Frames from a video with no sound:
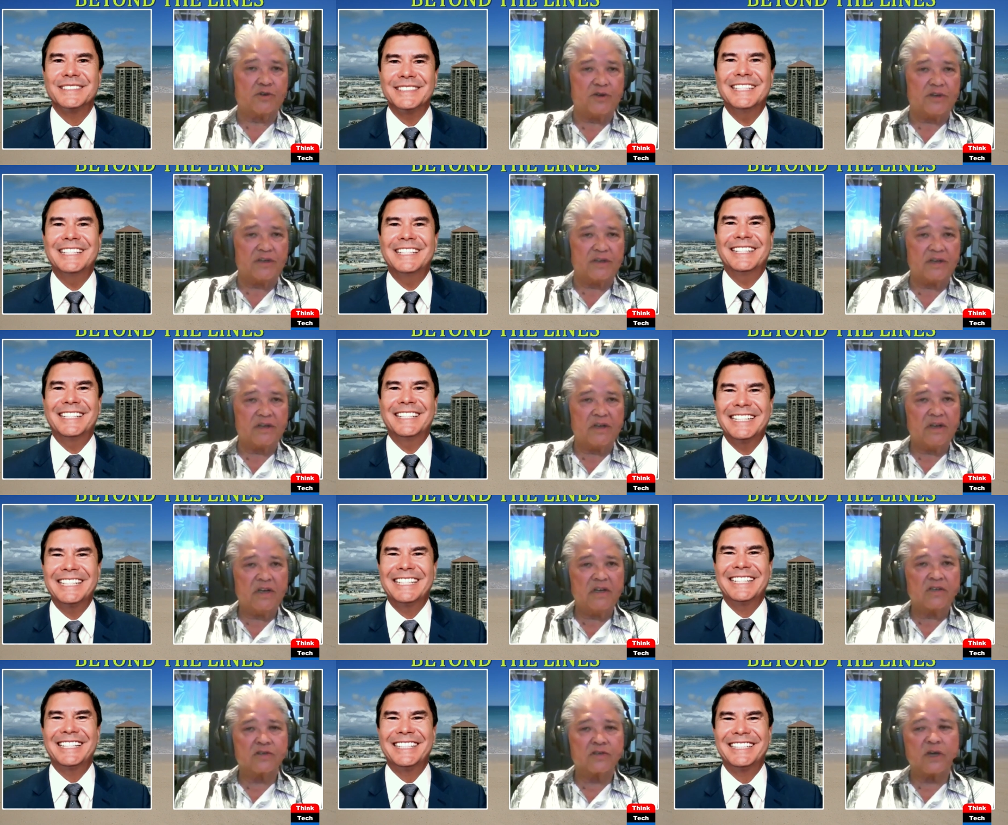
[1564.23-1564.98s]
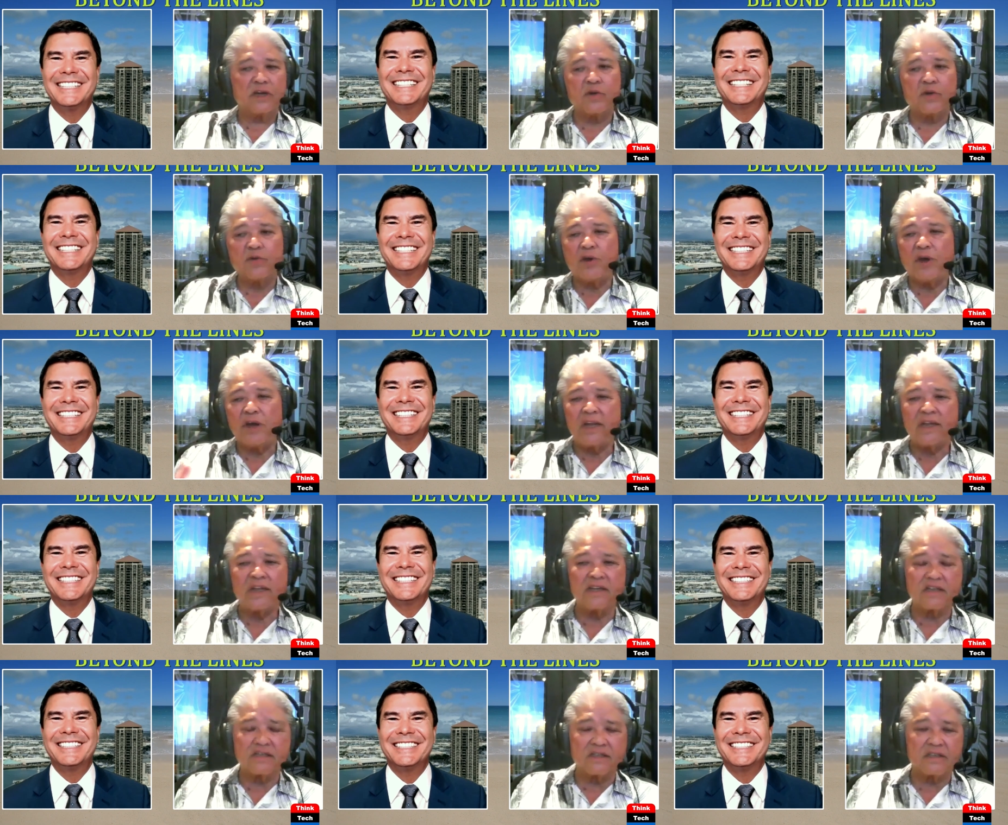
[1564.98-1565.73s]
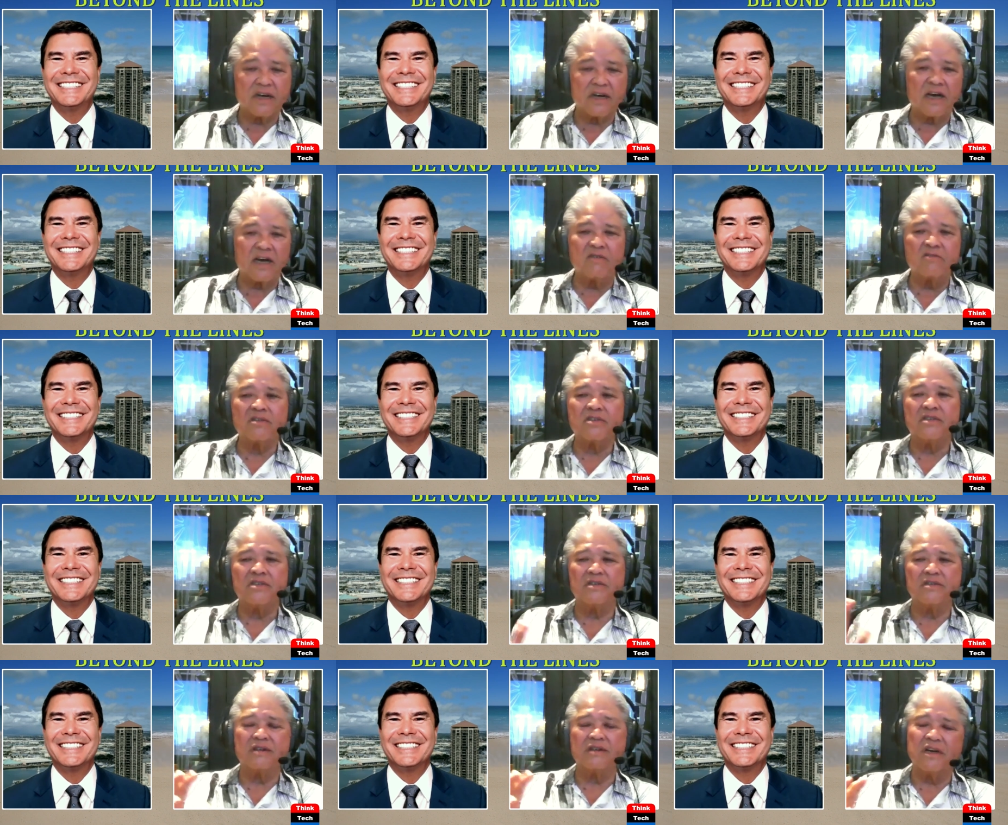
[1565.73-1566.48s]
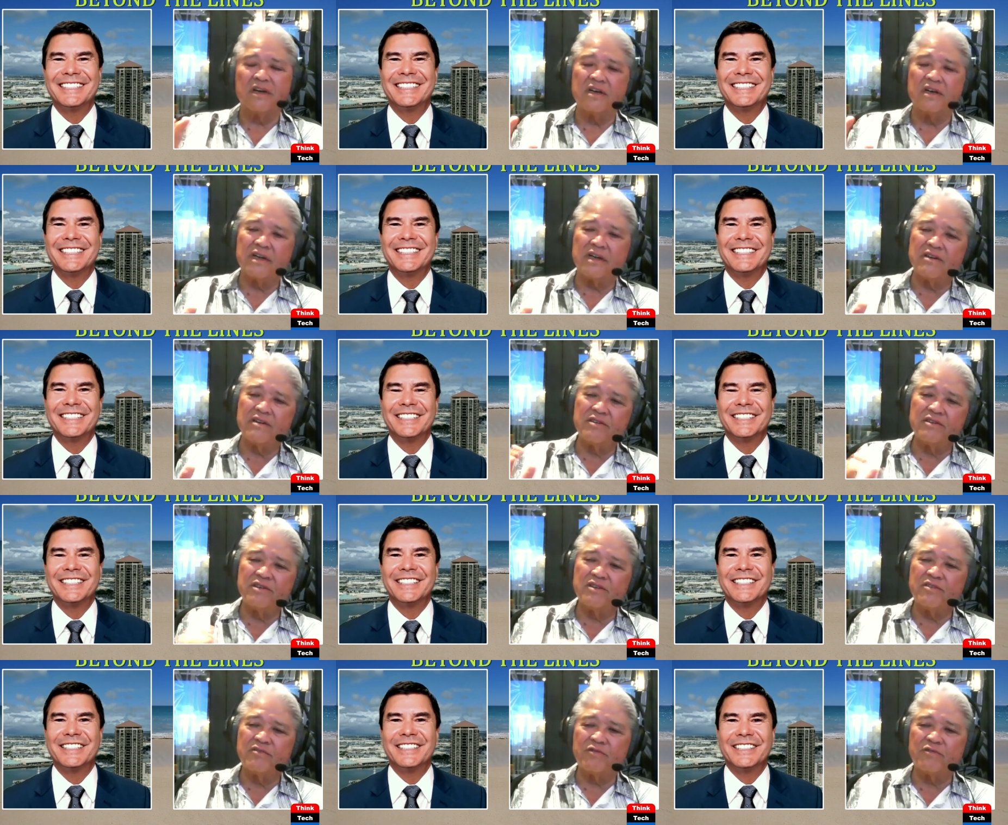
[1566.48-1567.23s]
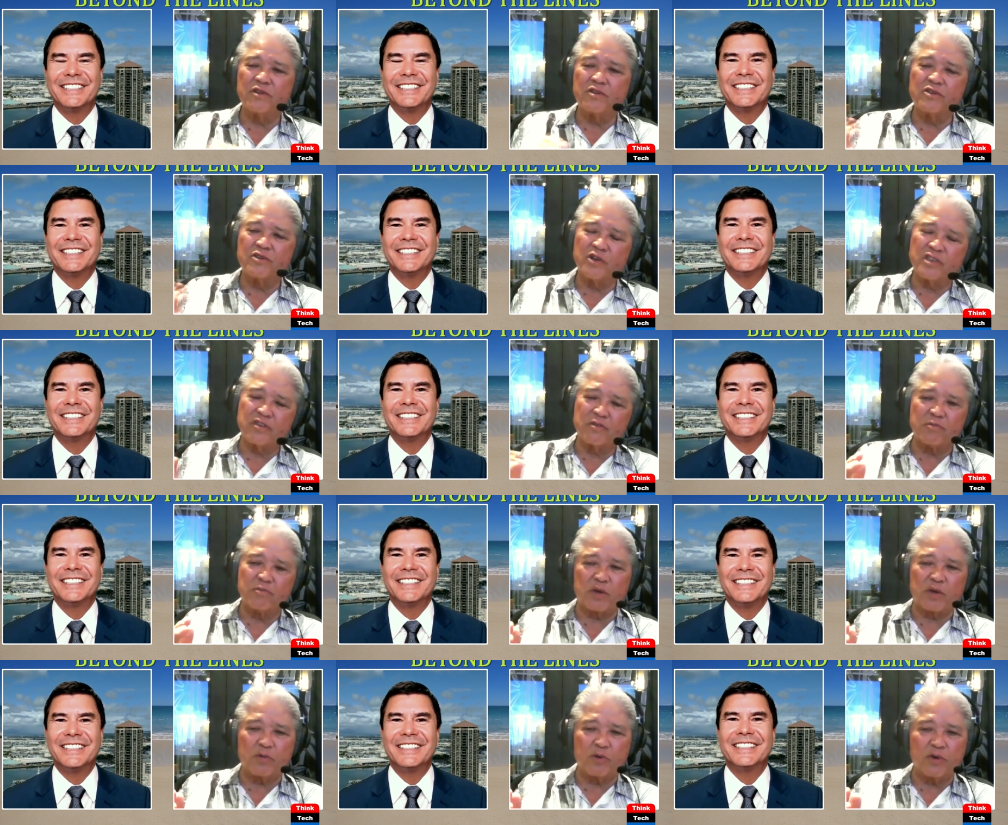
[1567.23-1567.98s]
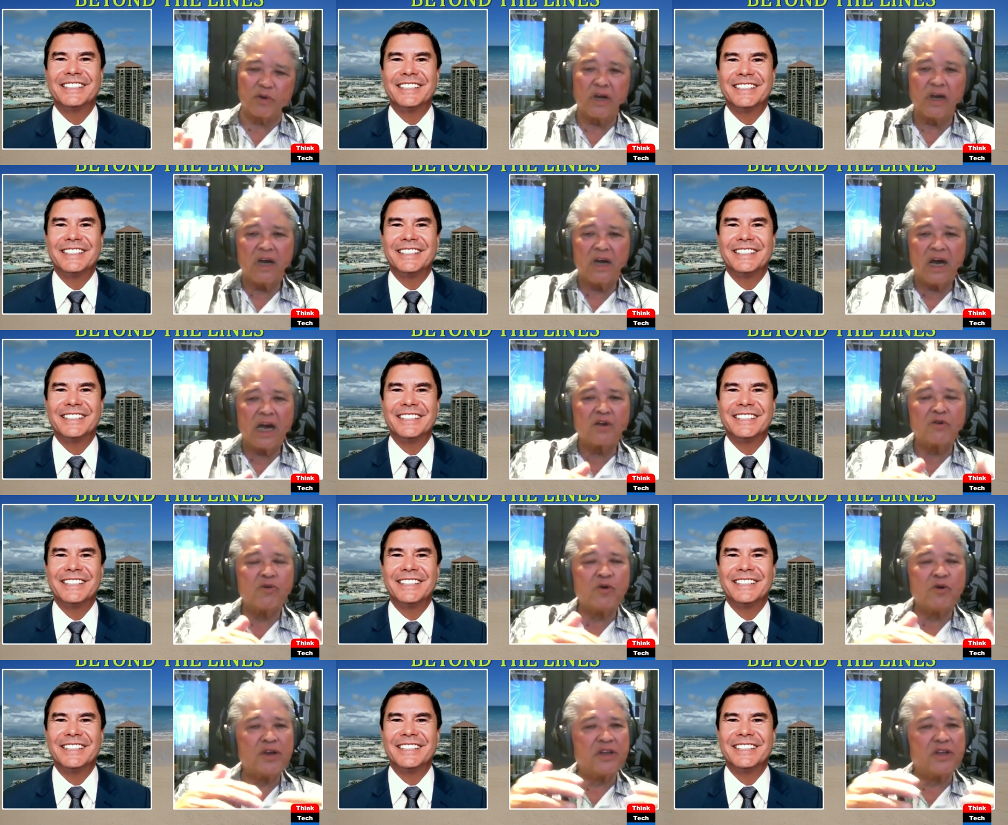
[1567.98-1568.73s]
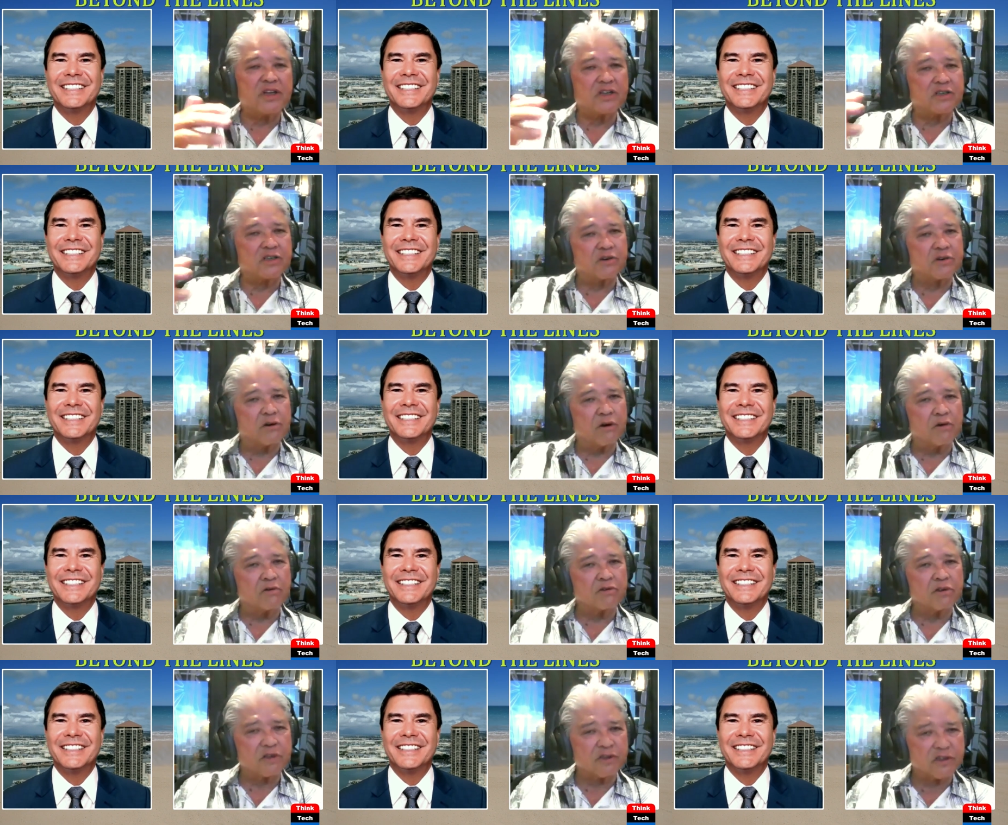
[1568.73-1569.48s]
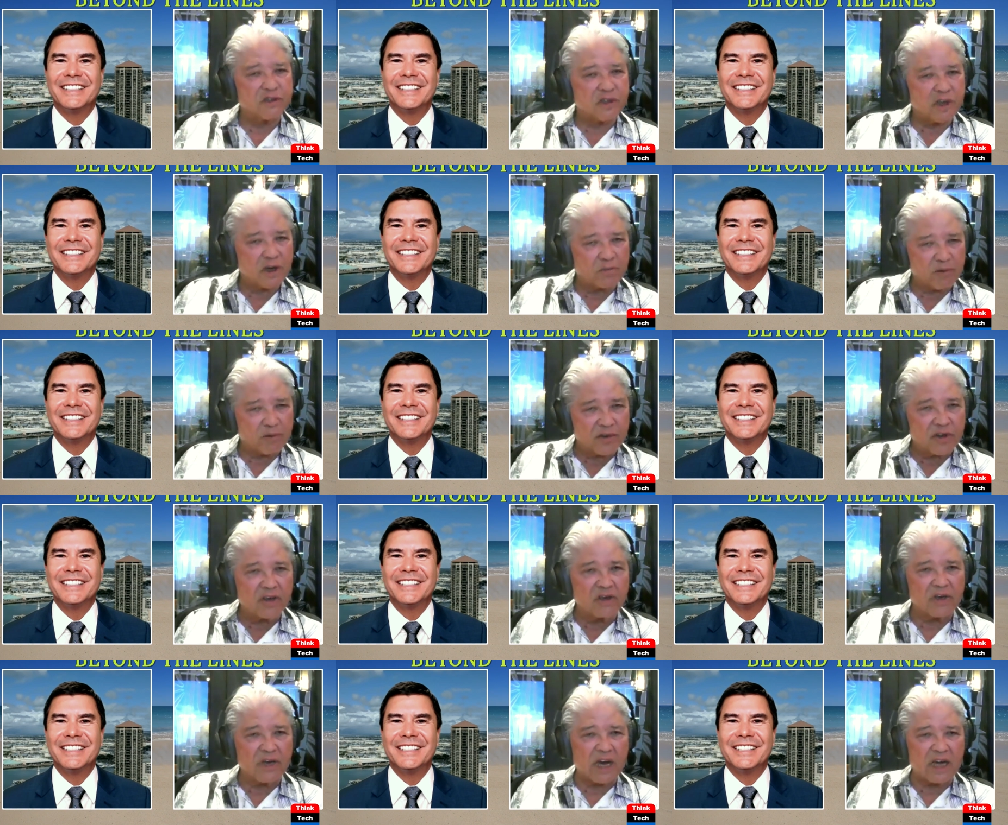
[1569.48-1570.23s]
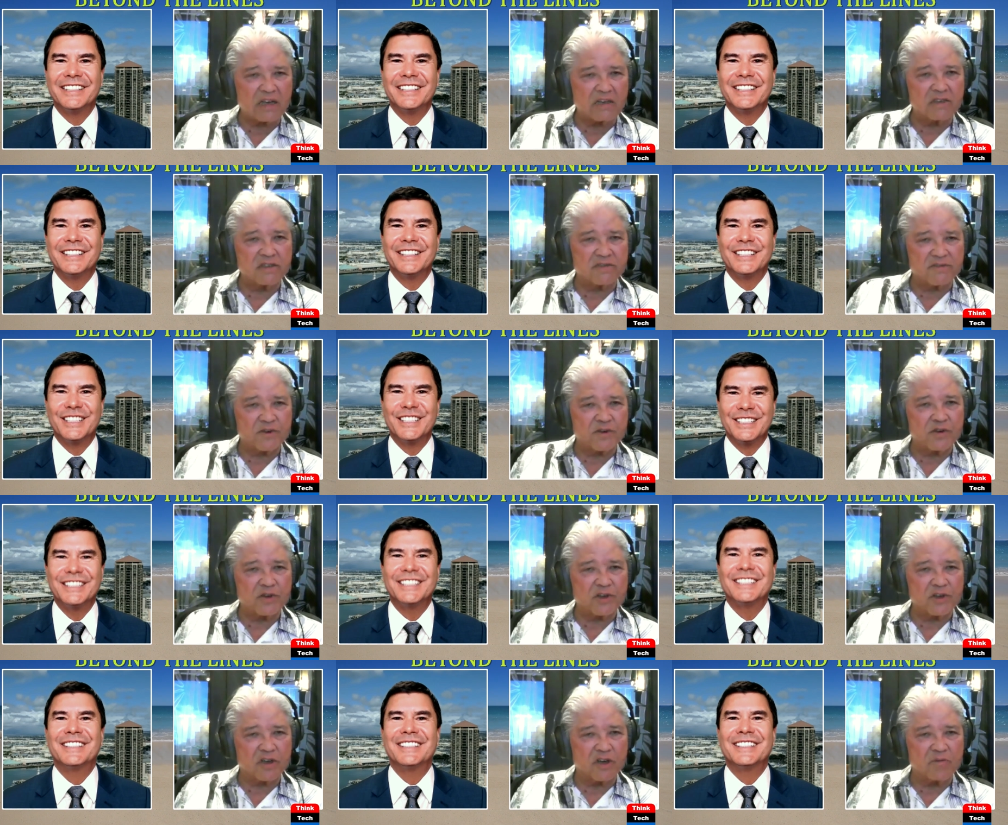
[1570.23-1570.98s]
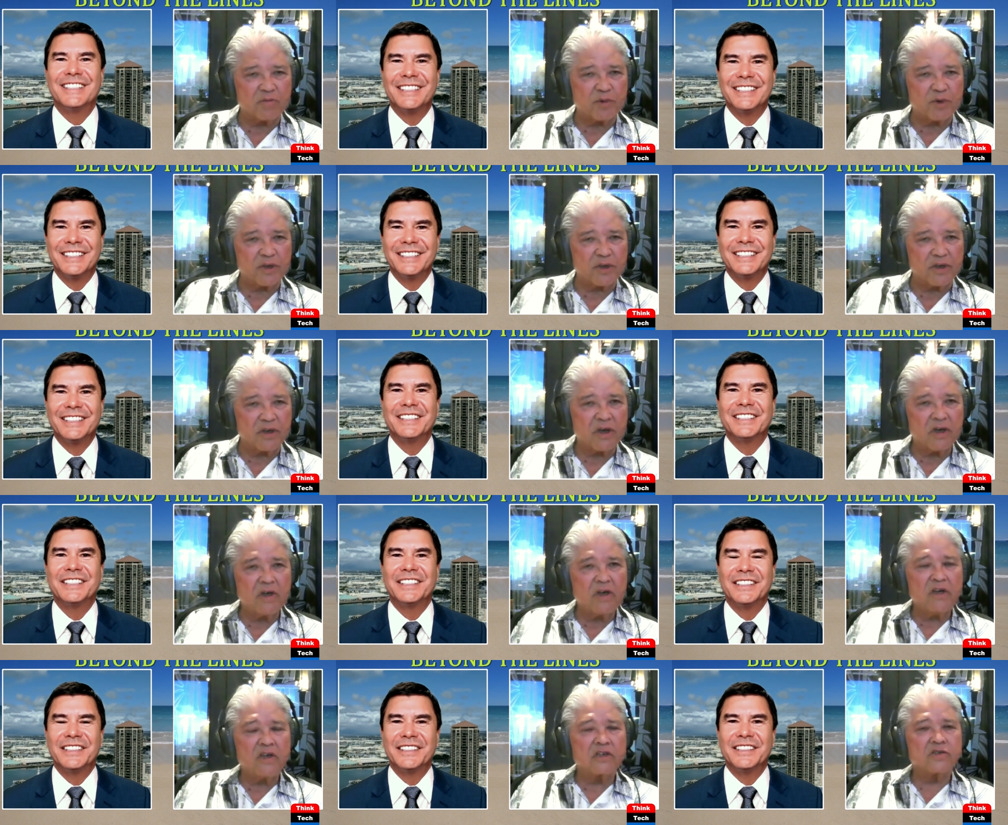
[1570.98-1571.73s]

Speaker 1: was doing. So I created this, for a choice of a better word, I created this cultish type thing, atmosphere in the company.